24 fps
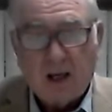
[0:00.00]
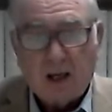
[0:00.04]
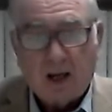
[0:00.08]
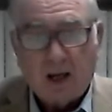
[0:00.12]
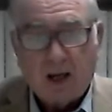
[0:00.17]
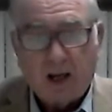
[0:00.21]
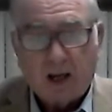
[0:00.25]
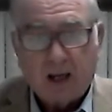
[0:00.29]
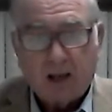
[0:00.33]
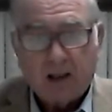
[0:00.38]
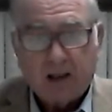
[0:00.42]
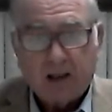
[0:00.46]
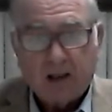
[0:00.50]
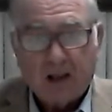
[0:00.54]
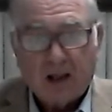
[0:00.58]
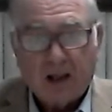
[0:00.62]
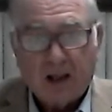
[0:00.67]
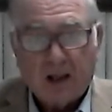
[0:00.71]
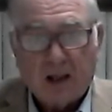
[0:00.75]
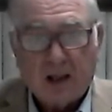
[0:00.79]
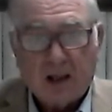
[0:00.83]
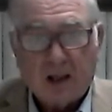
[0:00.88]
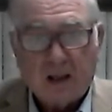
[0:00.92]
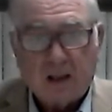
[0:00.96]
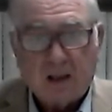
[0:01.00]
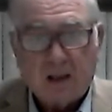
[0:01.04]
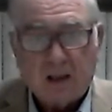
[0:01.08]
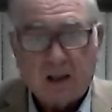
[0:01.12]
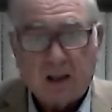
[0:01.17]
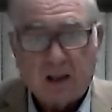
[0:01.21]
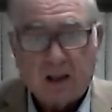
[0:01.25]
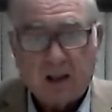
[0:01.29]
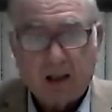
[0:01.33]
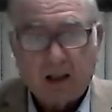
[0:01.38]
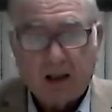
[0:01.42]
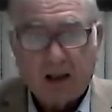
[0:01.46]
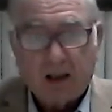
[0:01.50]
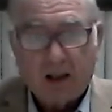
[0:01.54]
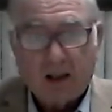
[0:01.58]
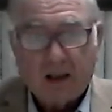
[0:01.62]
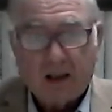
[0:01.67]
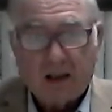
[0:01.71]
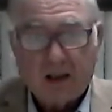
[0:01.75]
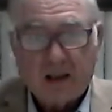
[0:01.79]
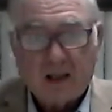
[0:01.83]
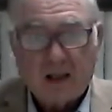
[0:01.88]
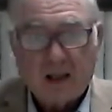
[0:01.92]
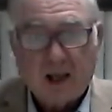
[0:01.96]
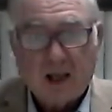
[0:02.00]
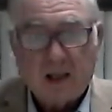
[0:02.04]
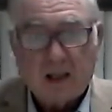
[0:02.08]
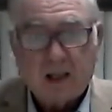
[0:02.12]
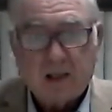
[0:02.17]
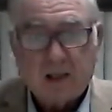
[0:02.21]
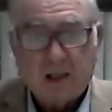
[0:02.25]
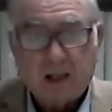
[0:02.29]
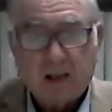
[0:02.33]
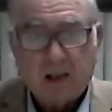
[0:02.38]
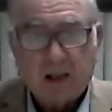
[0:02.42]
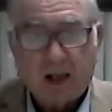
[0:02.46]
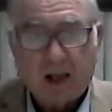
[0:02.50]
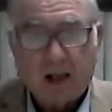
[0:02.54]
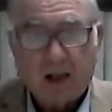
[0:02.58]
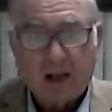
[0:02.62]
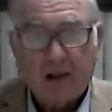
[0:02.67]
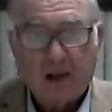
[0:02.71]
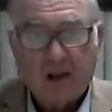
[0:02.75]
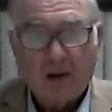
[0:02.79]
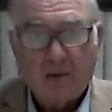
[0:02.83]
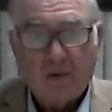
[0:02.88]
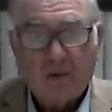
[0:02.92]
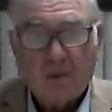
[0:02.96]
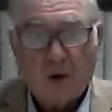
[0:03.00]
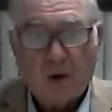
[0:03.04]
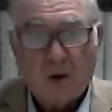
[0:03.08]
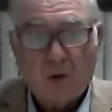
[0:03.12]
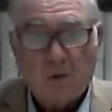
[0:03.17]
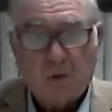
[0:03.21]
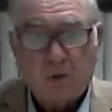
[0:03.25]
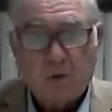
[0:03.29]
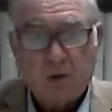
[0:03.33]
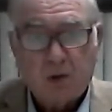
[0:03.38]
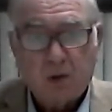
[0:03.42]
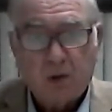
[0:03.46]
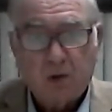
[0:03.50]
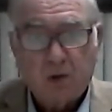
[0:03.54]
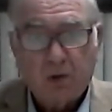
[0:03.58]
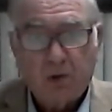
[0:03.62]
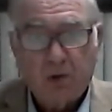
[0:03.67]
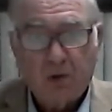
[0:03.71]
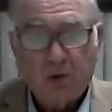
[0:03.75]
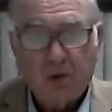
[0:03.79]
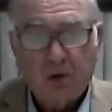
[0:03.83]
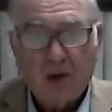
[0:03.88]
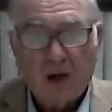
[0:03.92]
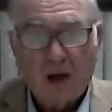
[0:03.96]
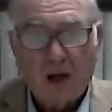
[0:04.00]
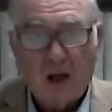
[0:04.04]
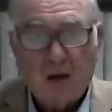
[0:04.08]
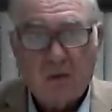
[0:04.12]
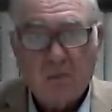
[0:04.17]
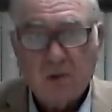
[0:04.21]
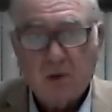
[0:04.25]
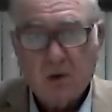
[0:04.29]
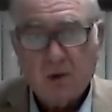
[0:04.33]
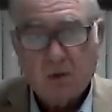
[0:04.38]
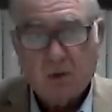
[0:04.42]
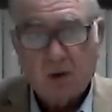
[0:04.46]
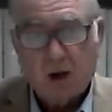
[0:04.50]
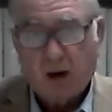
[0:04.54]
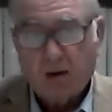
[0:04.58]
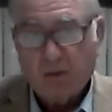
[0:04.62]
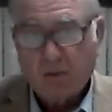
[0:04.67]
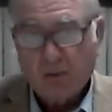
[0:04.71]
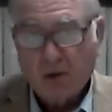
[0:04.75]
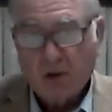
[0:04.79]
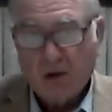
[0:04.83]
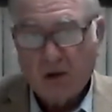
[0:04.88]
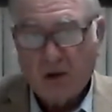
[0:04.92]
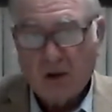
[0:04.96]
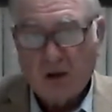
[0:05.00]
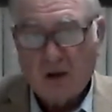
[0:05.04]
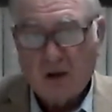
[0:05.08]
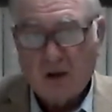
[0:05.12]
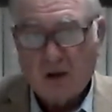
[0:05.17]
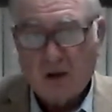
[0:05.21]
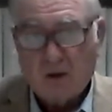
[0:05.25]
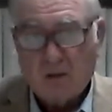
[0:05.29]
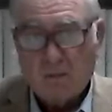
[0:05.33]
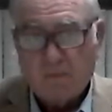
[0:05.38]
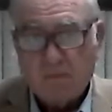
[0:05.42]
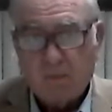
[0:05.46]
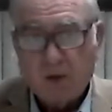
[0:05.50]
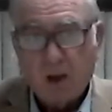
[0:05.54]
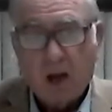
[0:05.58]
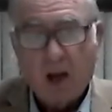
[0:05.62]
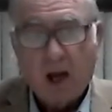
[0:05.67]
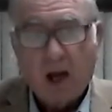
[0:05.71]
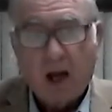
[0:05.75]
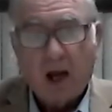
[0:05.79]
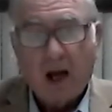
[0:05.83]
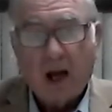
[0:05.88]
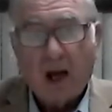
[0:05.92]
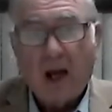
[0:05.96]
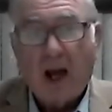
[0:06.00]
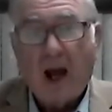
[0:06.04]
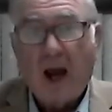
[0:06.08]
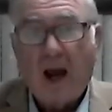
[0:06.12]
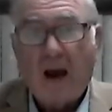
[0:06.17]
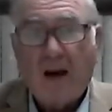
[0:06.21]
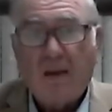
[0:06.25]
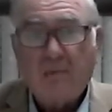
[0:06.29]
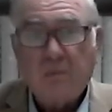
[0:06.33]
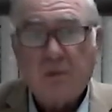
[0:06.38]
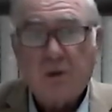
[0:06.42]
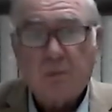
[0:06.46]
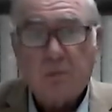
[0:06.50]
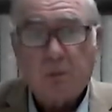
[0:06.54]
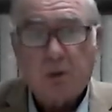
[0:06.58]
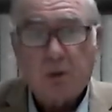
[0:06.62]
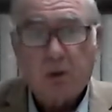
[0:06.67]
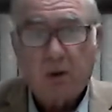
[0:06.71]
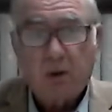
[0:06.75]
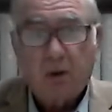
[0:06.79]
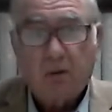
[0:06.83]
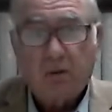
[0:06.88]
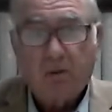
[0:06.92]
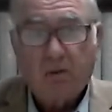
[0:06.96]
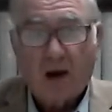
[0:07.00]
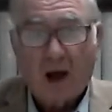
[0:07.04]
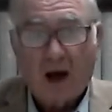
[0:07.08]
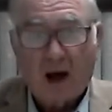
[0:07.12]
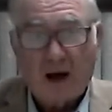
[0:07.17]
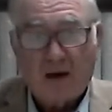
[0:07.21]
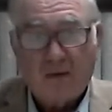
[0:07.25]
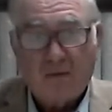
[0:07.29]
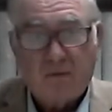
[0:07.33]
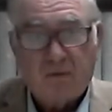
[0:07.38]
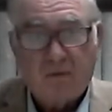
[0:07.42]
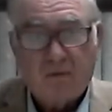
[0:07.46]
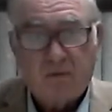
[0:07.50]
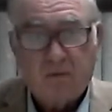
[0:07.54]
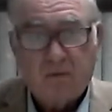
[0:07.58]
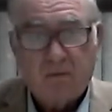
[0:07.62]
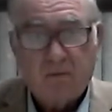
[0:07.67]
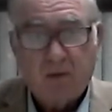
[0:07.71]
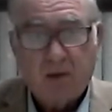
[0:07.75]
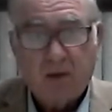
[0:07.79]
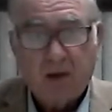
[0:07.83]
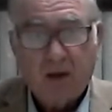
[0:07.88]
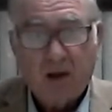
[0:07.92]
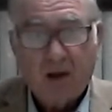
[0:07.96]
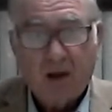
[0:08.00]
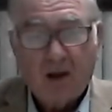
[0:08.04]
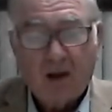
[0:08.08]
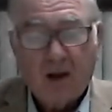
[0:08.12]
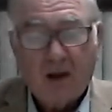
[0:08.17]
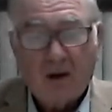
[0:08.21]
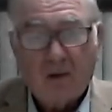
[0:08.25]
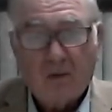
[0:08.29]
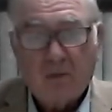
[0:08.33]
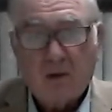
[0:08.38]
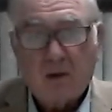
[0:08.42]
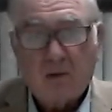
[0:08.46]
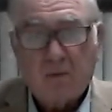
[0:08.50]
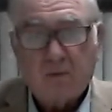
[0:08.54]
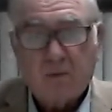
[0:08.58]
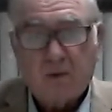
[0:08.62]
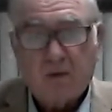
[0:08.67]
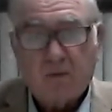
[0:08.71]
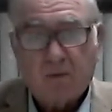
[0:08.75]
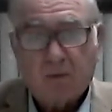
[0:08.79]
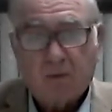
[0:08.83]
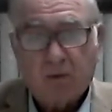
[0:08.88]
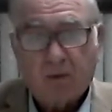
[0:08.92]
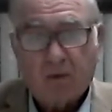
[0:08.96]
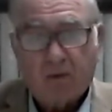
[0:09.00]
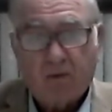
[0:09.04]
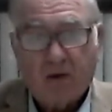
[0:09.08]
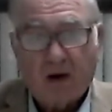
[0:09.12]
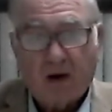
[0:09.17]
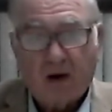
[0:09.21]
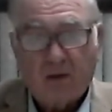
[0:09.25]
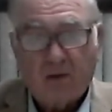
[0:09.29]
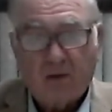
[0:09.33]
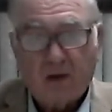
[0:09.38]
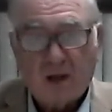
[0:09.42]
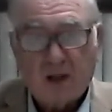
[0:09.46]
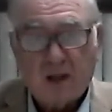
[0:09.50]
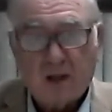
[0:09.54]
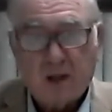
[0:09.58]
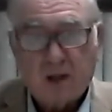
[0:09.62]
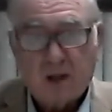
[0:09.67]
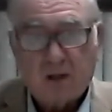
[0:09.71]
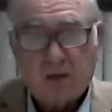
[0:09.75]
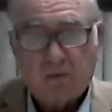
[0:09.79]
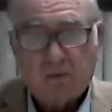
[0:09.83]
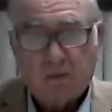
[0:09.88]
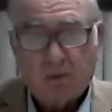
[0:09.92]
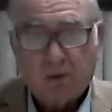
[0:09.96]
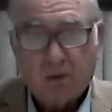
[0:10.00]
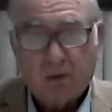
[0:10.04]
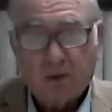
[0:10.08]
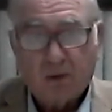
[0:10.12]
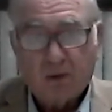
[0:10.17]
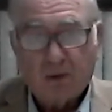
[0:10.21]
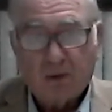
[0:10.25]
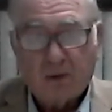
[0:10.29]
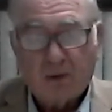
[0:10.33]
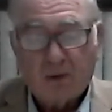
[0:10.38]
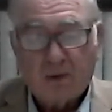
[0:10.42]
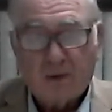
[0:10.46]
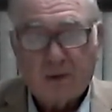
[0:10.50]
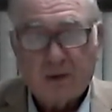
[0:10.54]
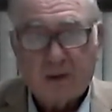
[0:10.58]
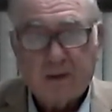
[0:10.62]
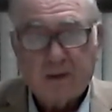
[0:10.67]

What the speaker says: And it says that those whose names are not written in the Lamb's book of life, written before the foundation of the world.